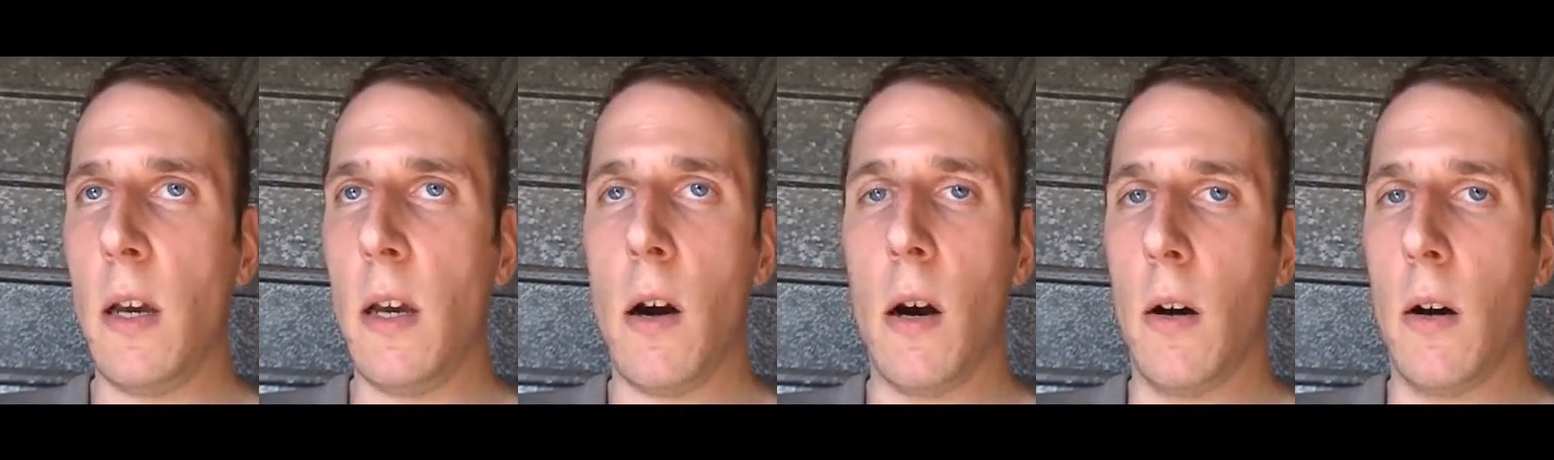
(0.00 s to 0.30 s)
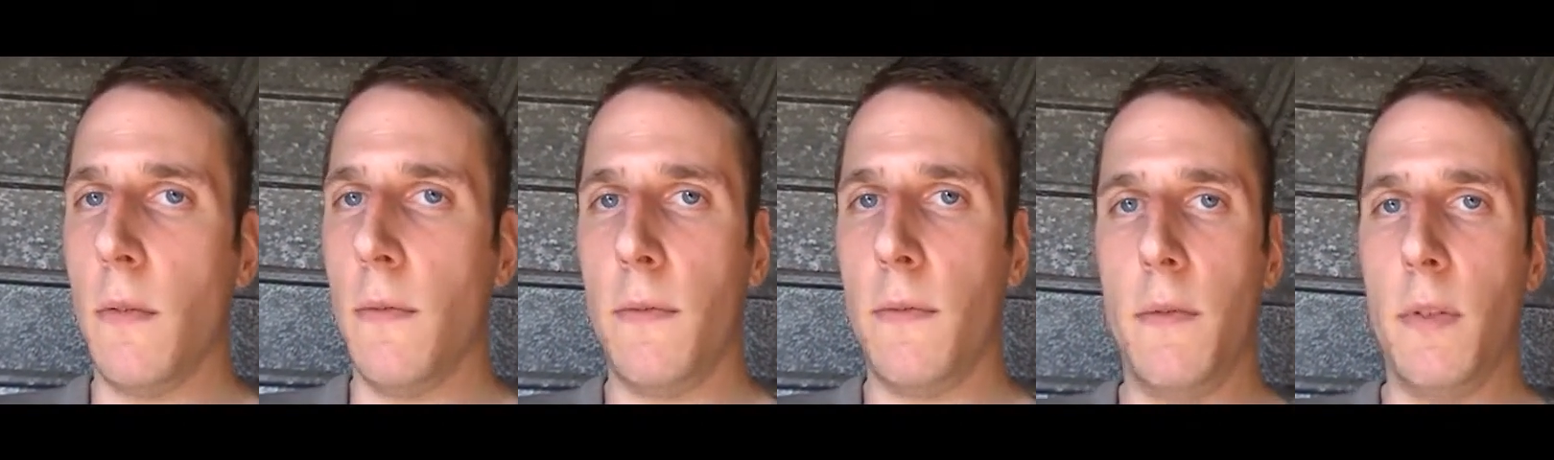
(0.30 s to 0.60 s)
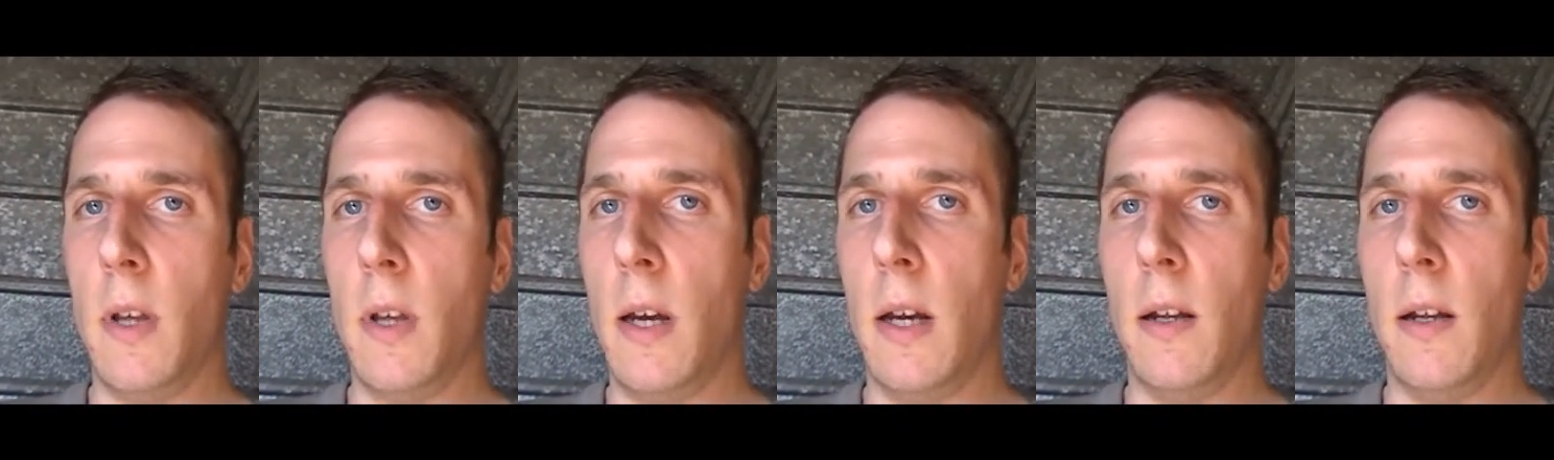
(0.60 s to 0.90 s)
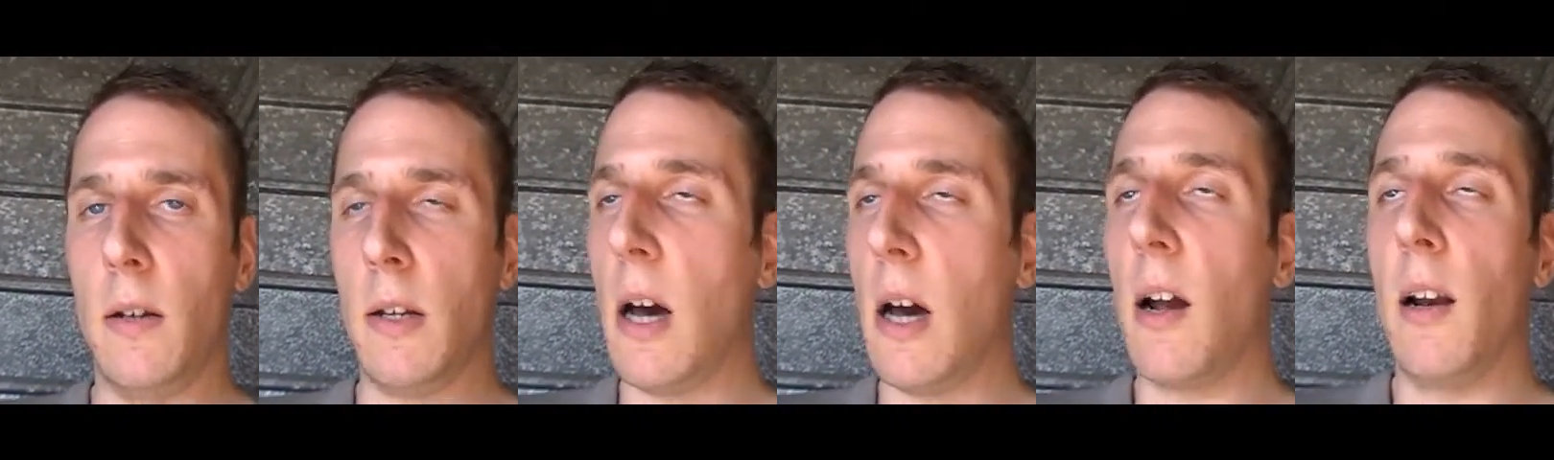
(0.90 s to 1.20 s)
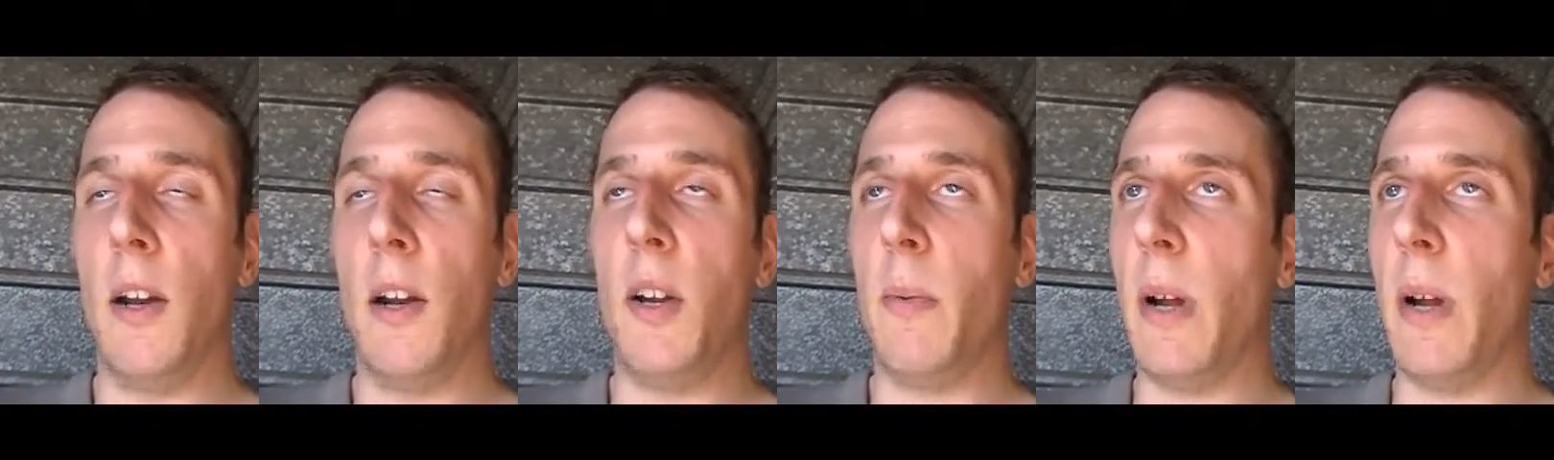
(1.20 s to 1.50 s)
of the
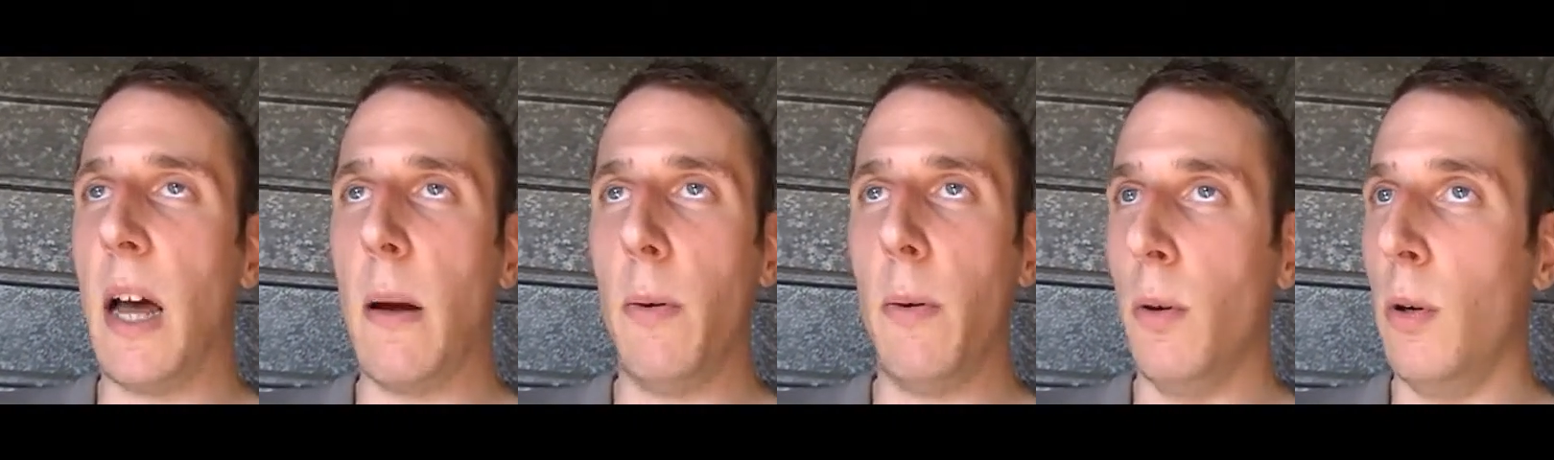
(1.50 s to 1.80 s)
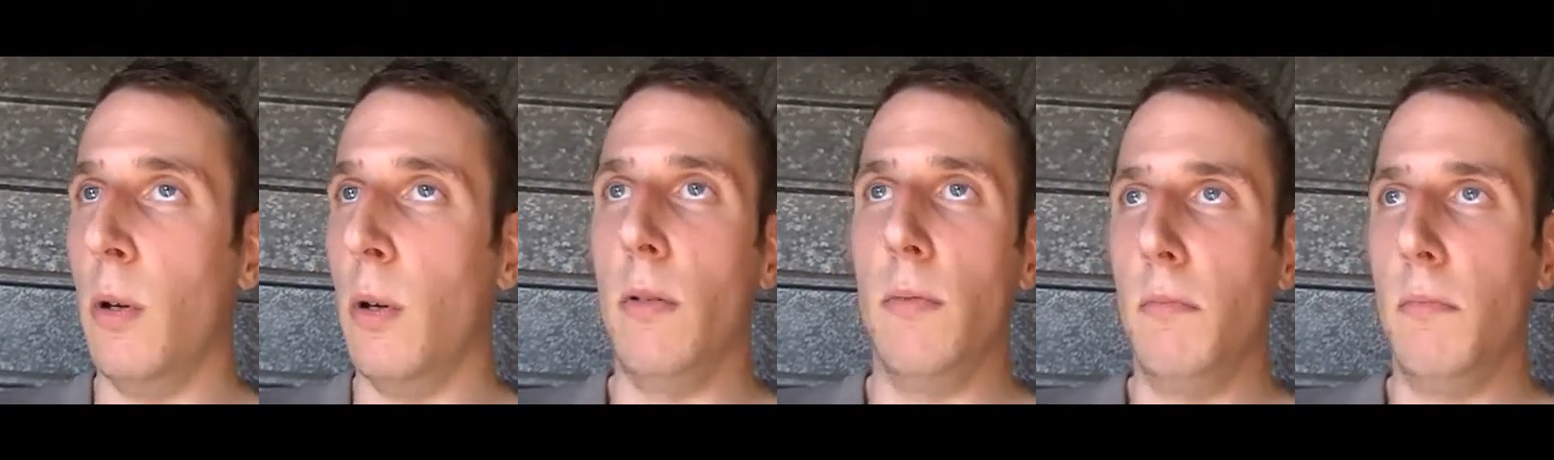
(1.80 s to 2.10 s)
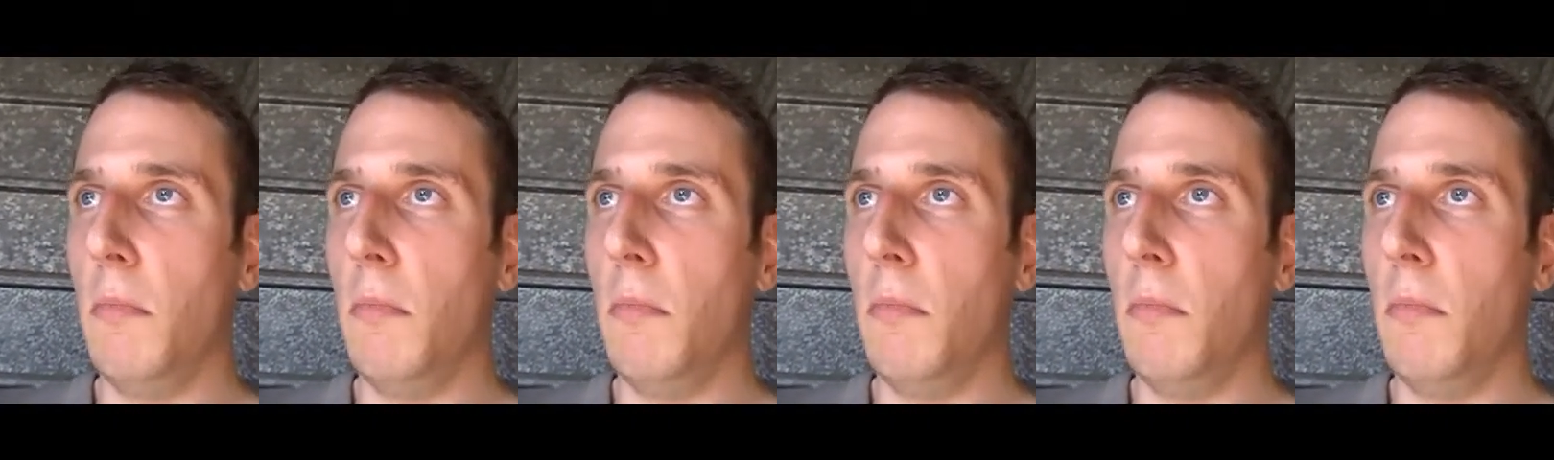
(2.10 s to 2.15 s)
Nakla double apple or